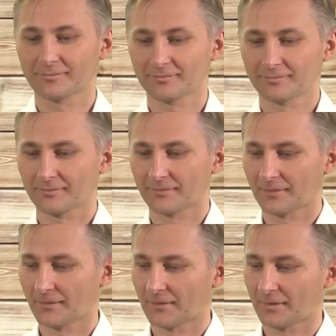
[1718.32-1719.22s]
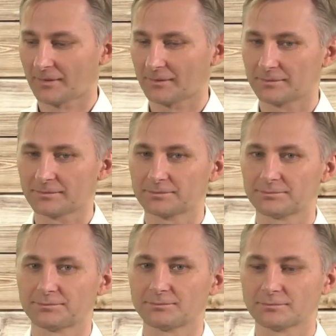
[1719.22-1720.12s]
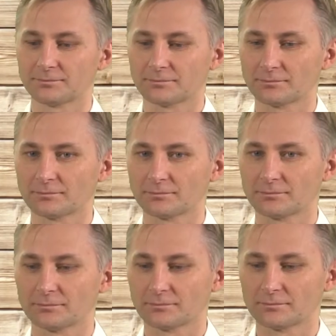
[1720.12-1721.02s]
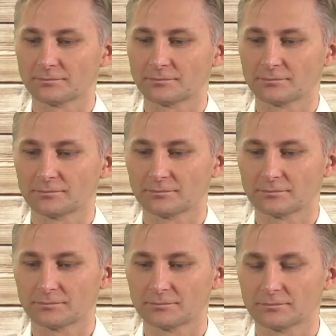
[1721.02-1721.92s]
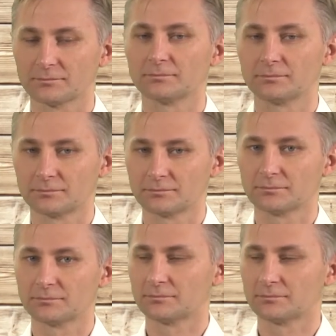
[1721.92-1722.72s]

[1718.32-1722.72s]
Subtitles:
This person isn't speaking.